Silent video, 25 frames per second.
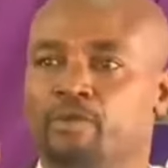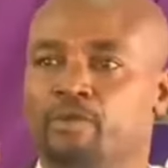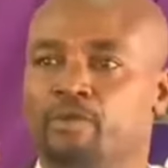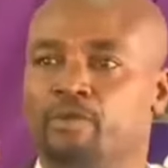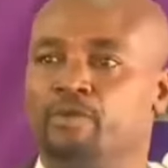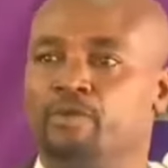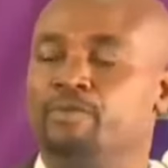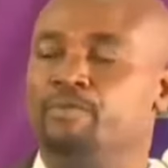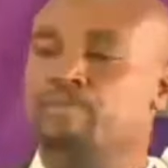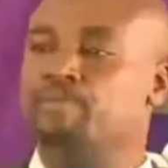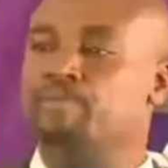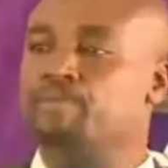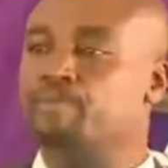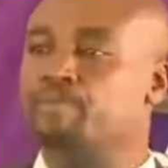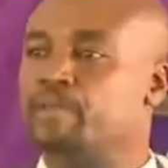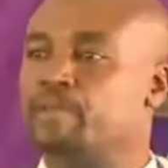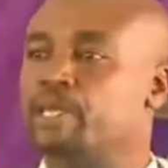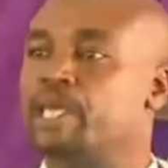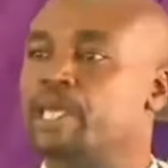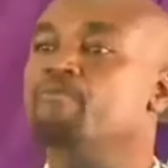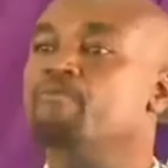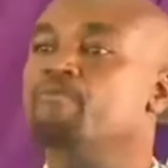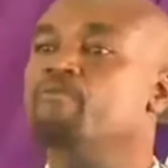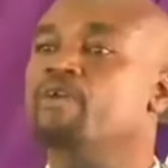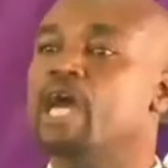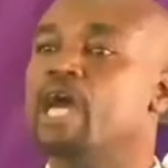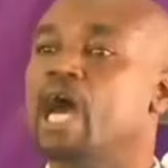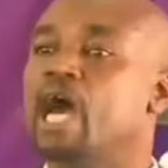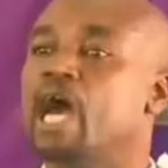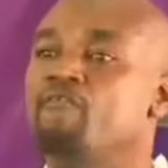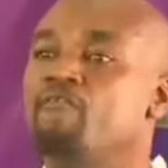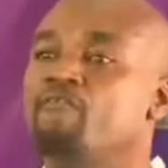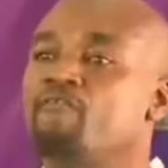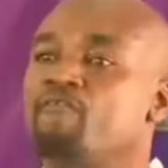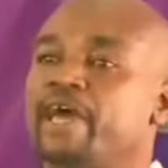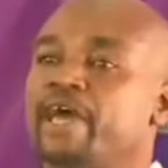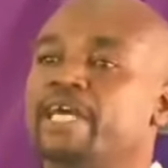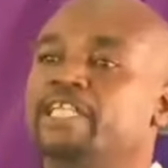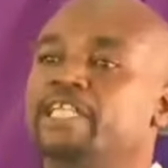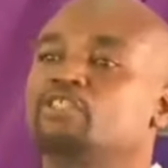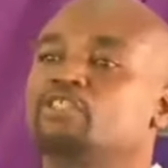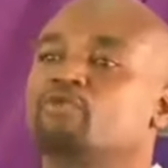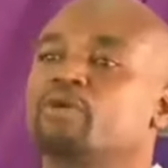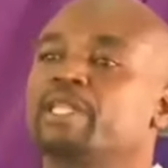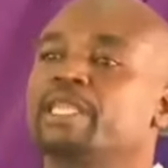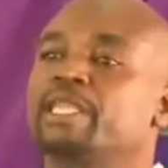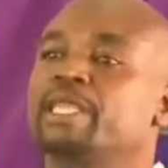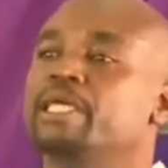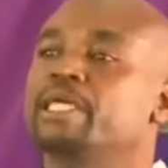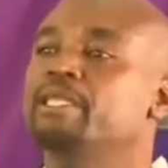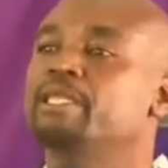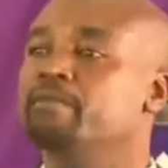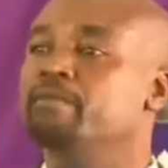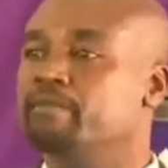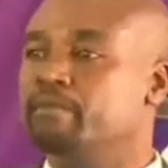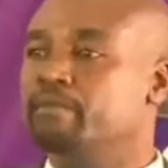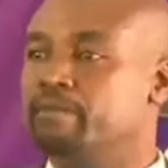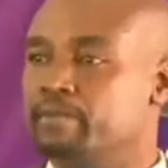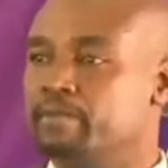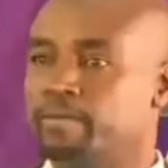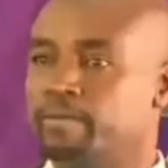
you, if we have fights within,